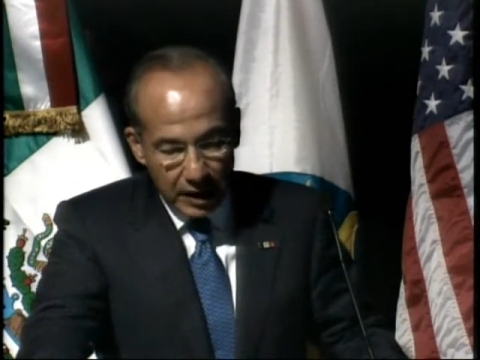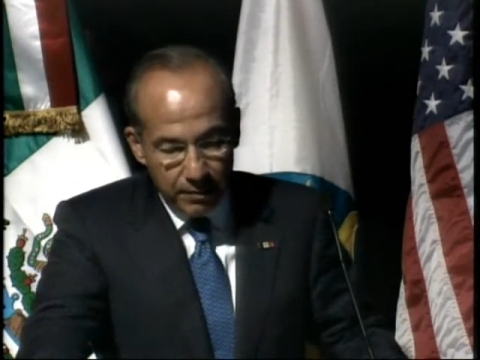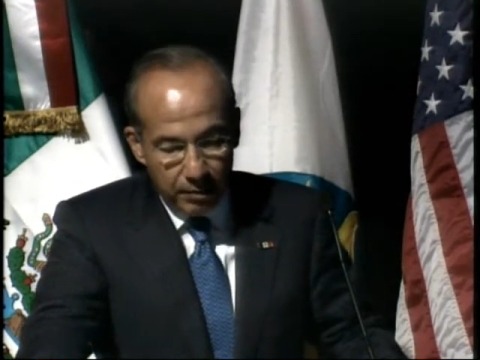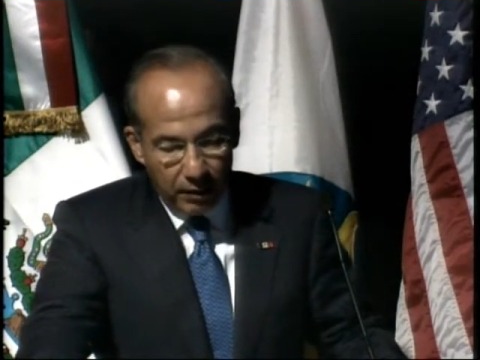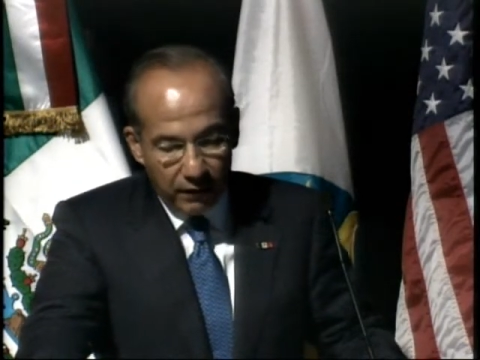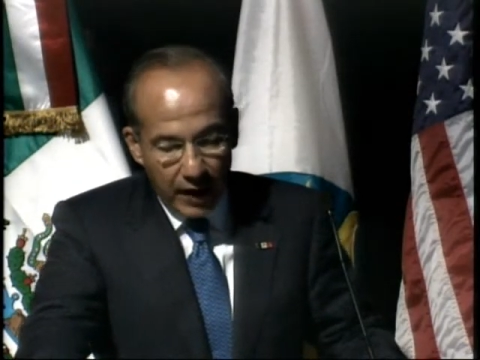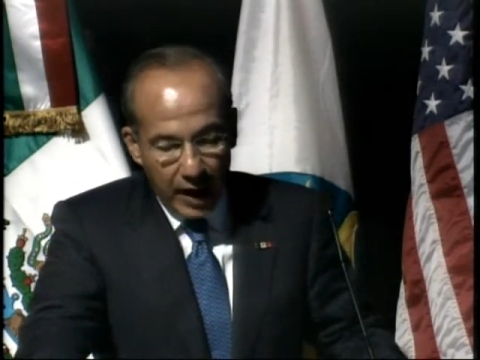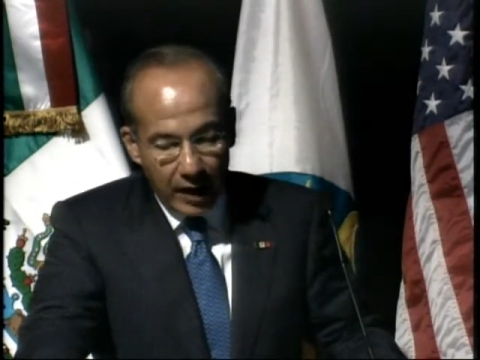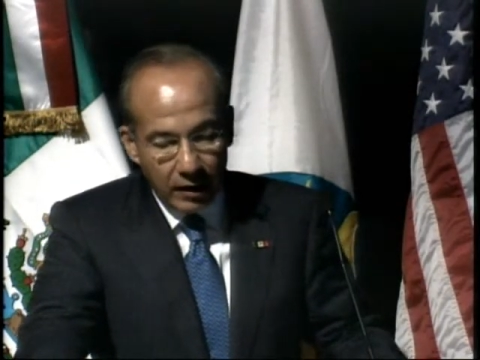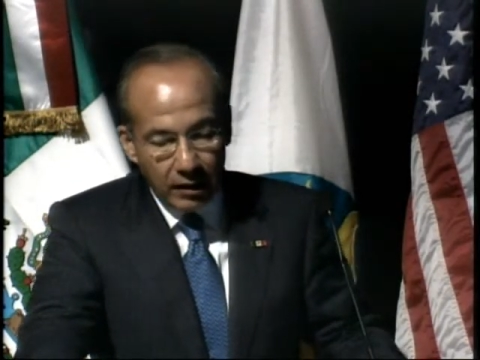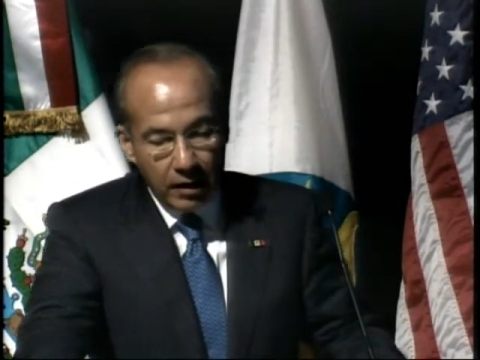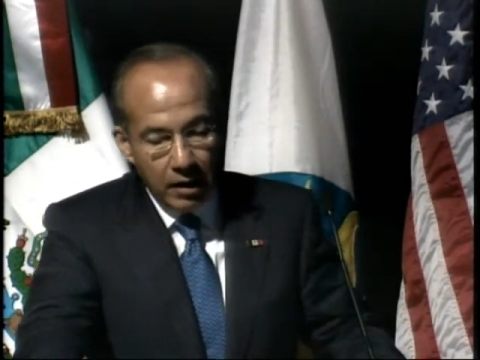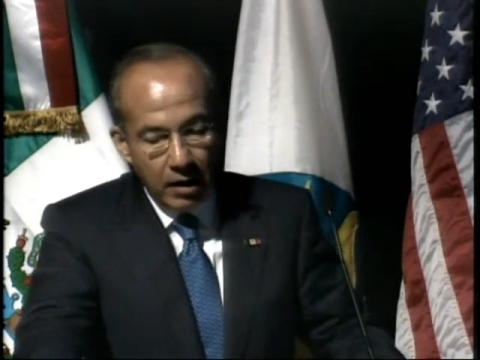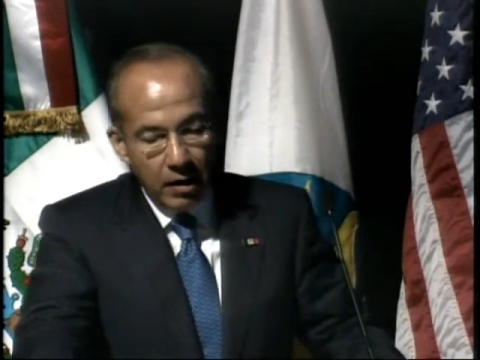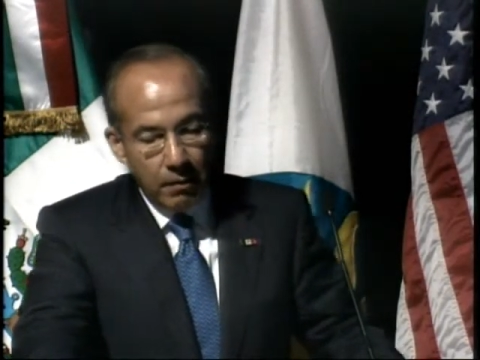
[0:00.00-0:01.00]
they provide
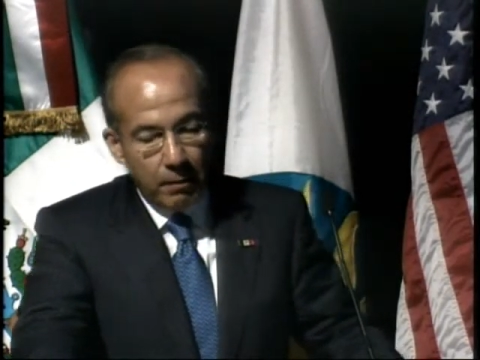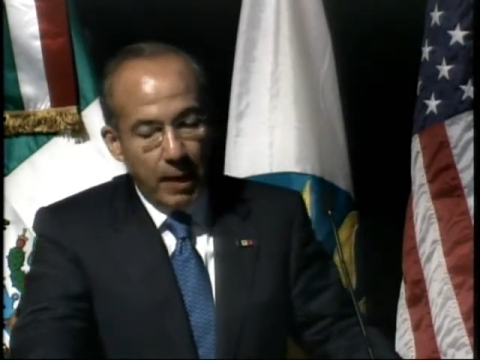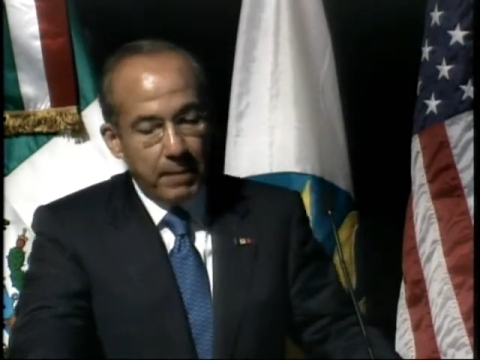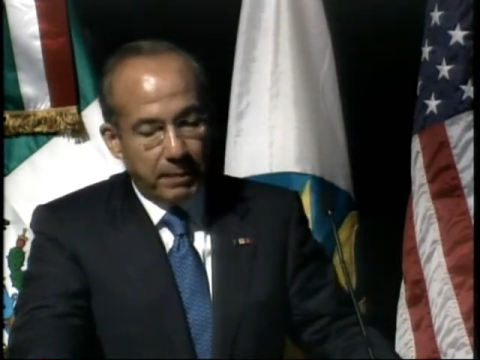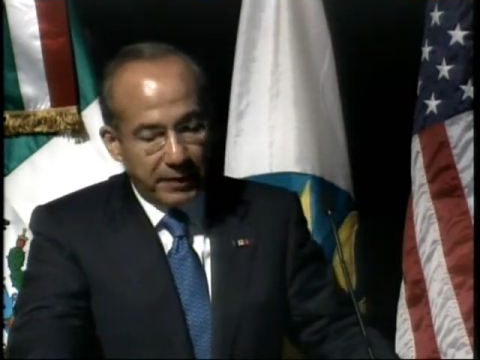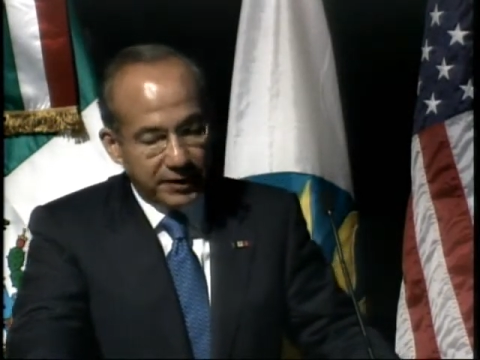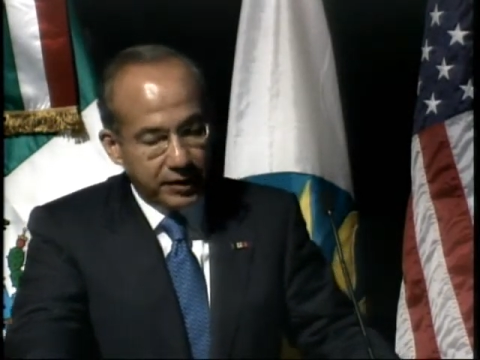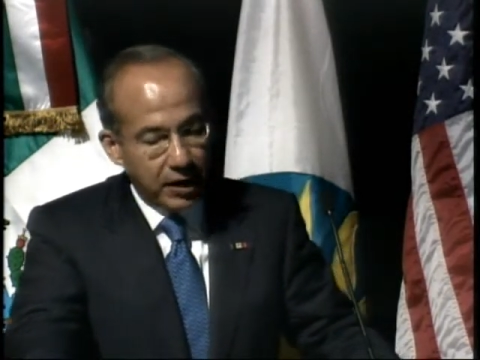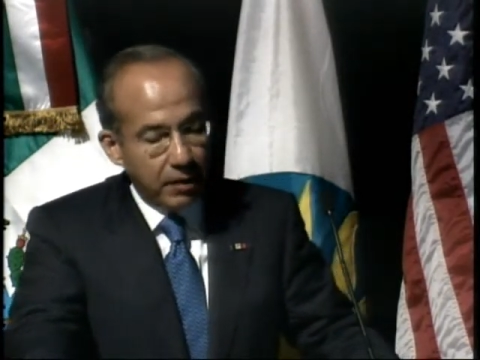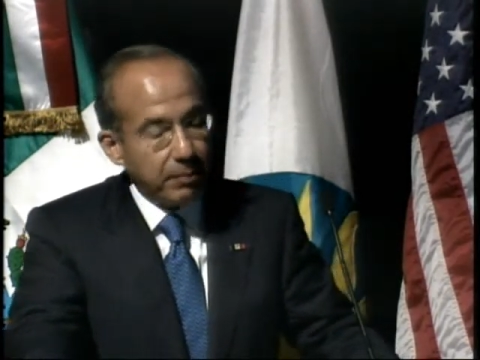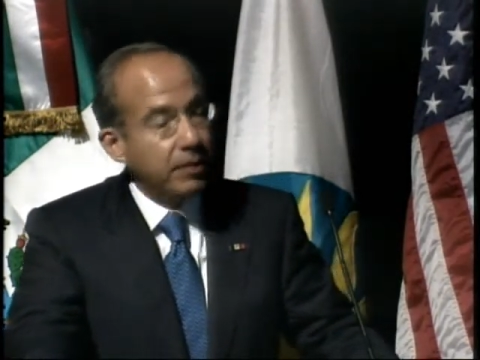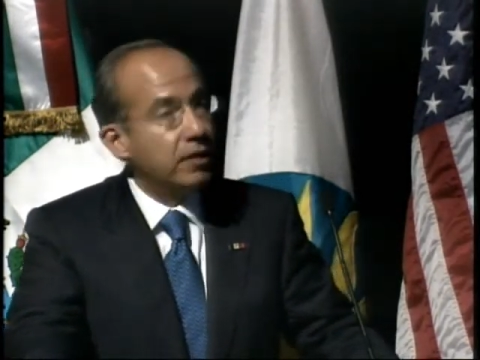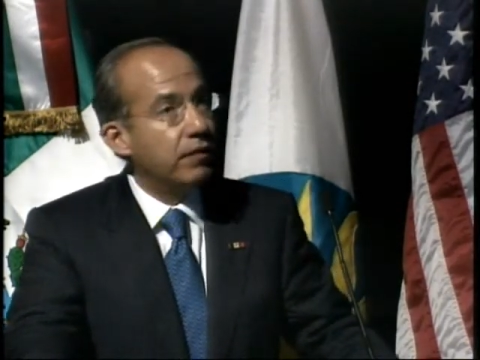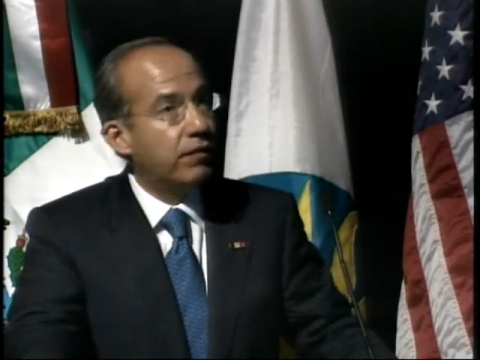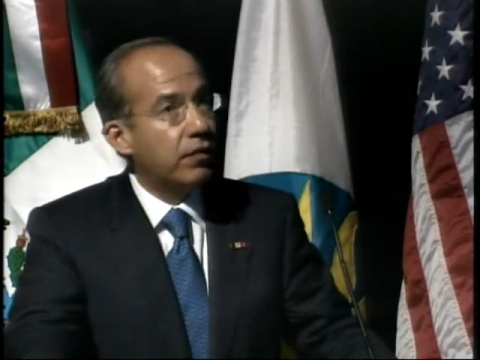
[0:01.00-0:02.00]
by
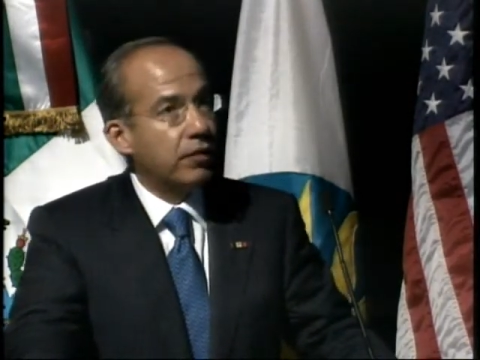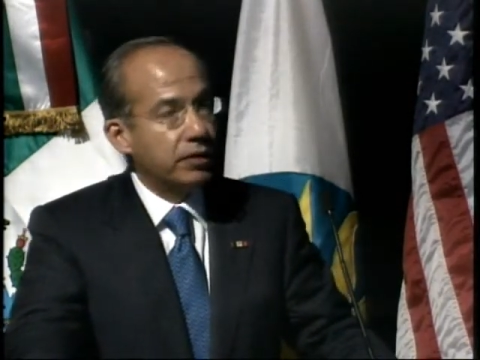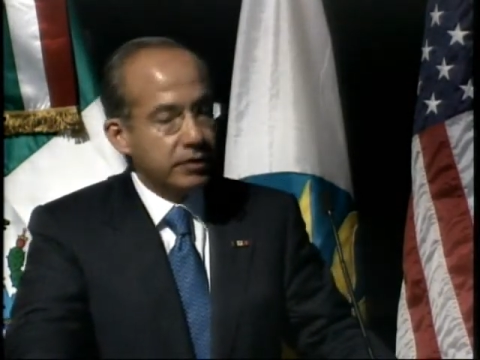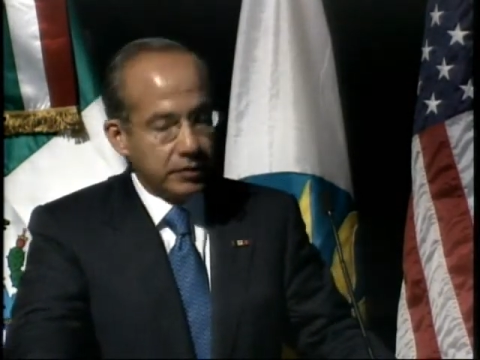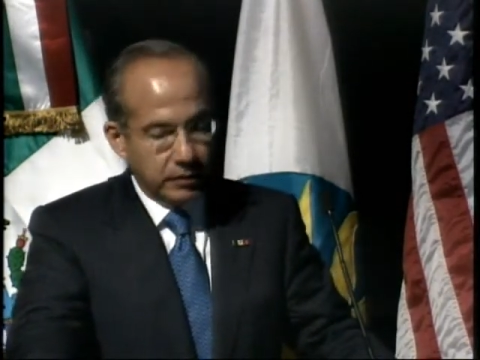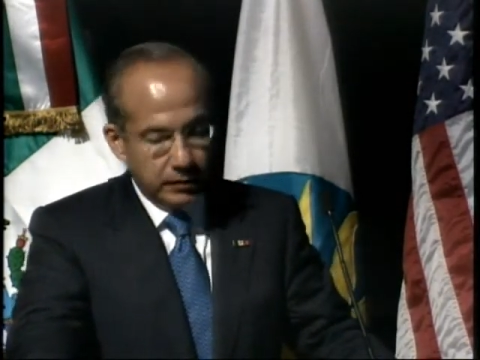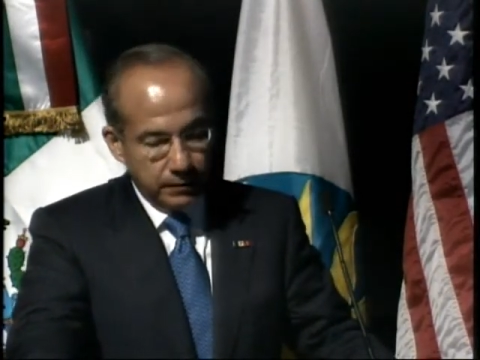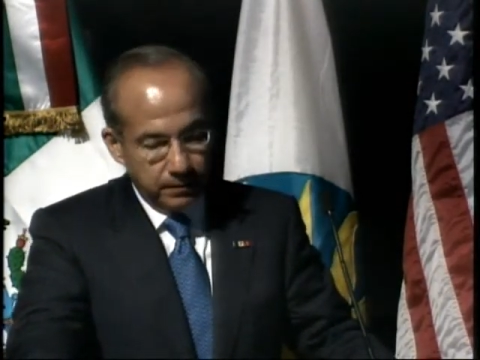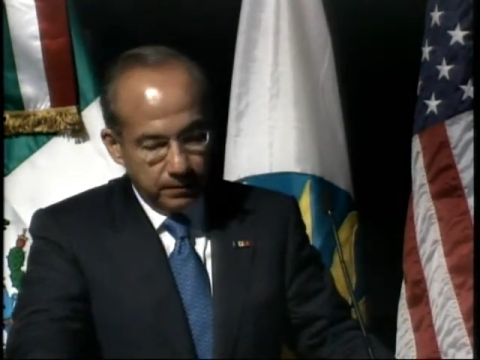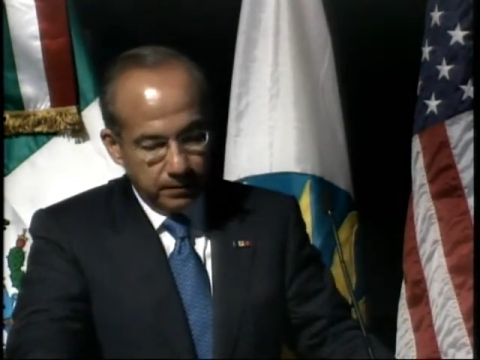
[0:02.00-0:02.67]
preserving the forest.